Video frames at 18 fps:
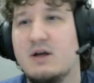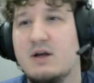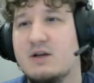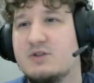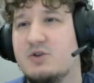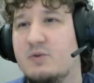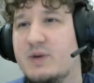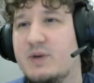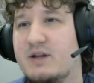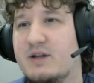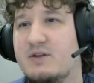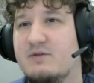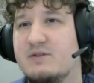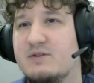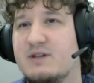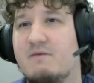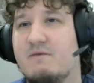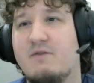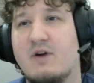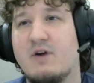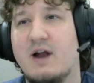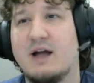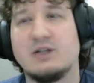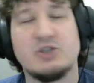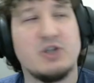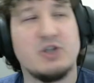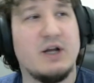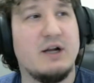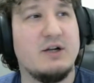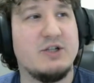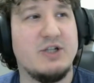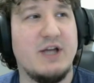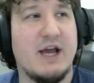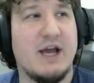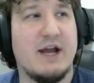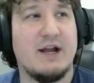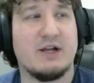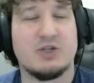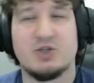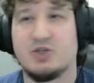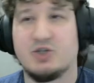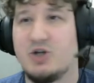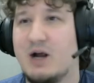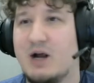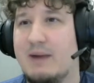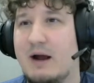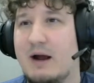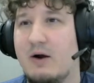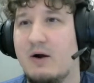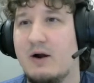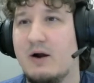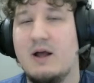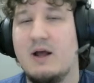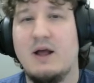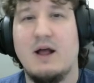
so we can use them for extra energy and extra draw power.